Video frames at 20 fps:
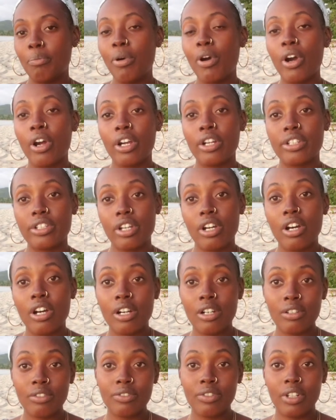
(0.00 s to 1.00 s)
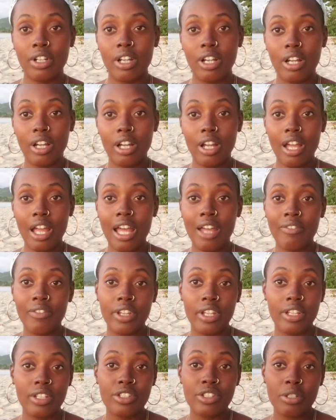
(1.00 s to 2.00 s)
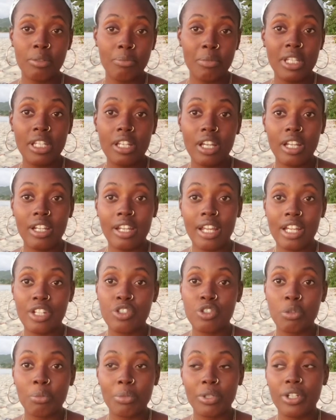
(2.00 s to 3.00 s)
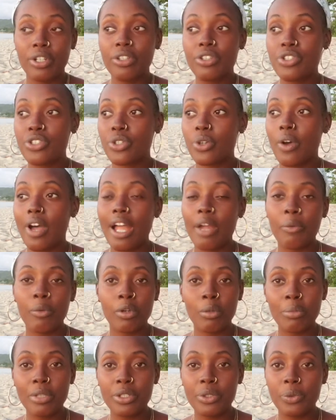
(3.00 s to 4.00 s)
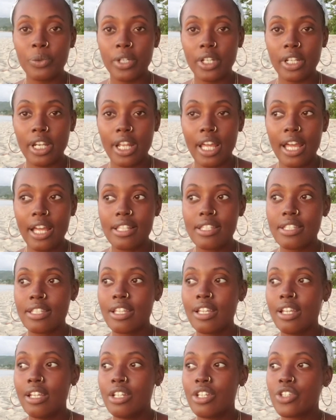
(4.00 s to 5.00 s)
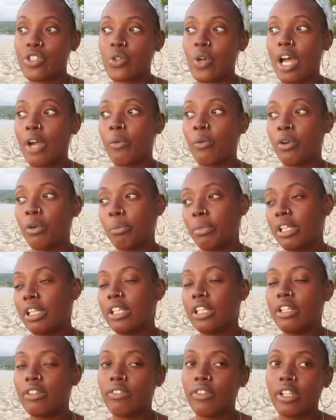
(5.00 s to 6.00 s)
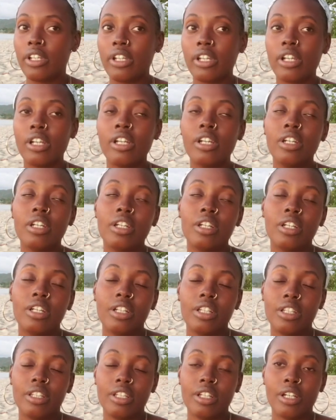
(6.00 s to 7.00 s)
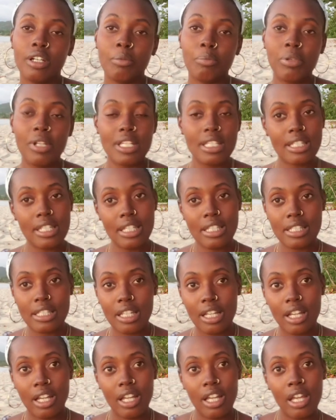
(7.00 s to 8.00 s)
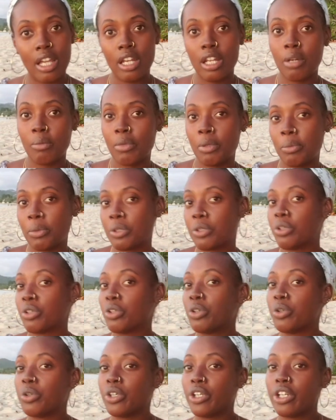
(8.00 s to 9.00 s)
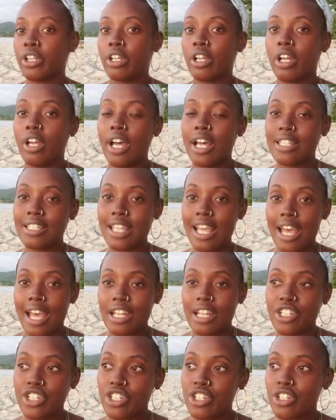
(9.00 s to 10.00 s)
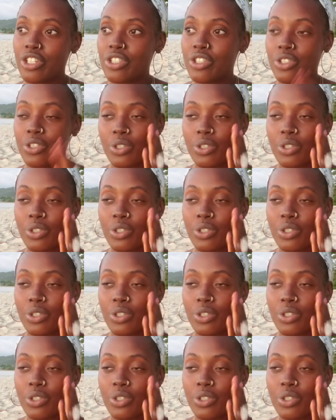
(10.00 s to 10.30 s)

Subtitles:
part of having, to me, a natural birth. So I will be doing that. So I will be leaving the placenta and umbilical cord attached